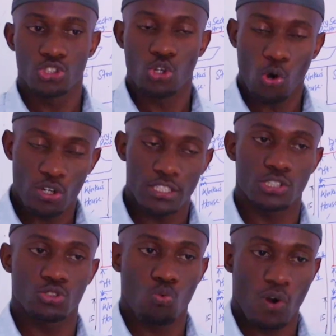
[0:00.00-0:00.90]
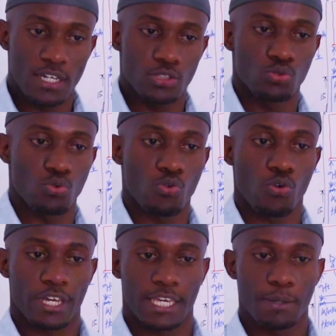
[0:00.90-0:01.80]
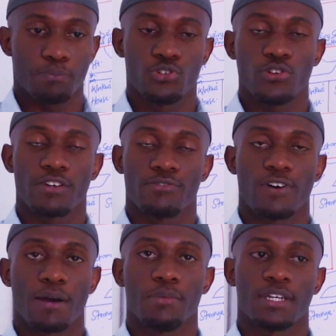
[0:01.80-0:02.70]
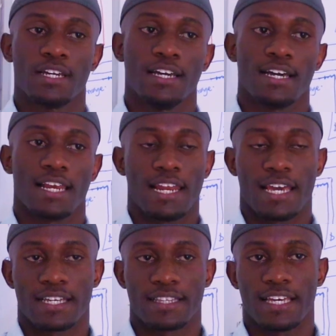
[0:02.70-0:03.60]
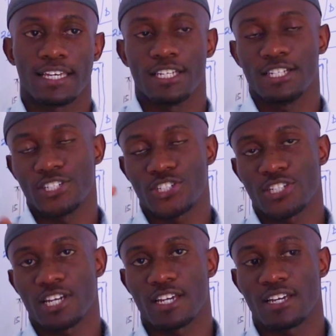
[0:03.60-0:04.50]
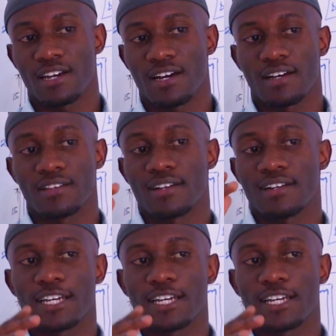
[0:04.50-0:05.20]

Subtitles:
don't want to keep doing farming like the initial,